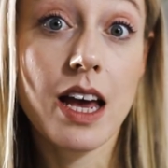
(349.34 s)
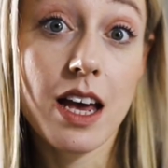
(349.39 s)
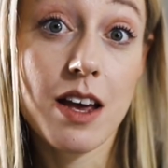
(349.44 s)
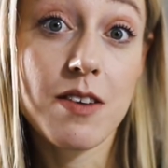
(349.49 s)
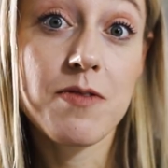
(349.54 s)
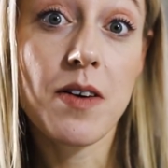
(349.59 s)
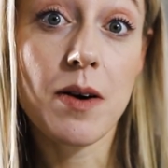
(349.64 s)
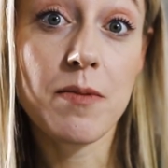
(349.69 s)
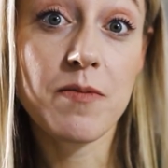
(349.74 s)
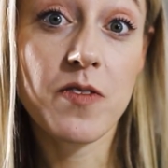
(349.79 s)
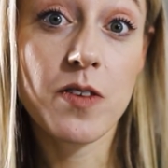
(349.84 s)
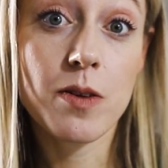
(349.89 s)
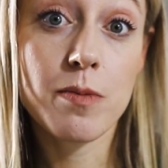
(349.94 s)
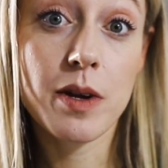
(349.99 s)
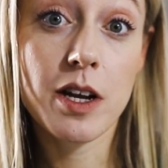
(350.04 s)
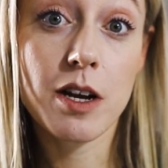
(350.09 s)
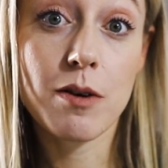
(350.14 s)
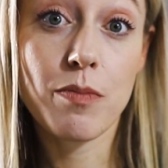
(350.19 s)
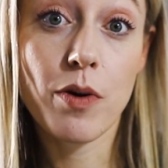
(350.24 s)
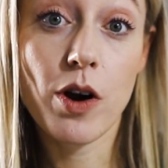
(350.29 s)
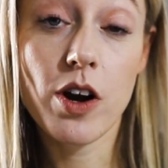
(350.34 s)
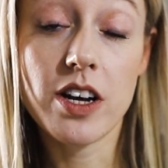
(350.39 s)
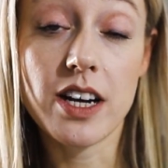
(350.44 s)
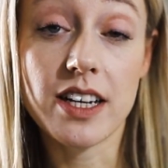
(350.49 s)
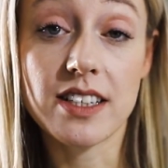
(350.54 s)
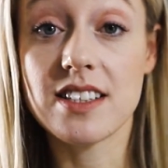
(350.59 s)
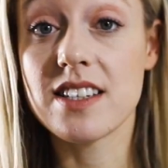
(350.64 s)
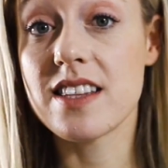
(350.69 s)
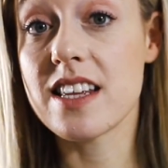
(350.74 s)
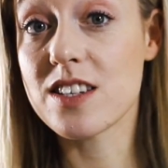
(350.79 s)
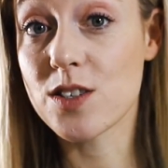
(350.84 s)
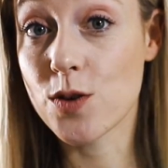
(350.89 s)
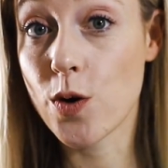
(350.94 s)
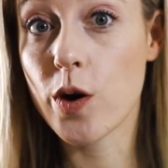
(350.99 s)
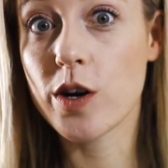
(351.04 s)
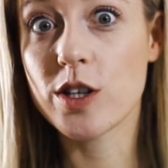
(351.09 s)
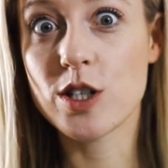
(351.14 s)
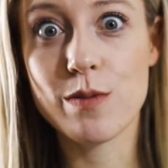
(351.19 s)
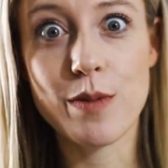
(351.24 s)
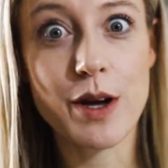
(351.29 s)
If I'm filming a product, there's
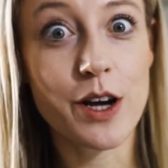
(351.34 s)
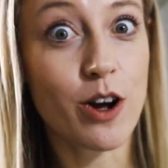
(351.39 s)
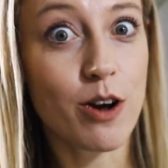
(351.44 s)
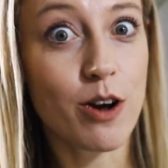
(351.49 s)
going to be a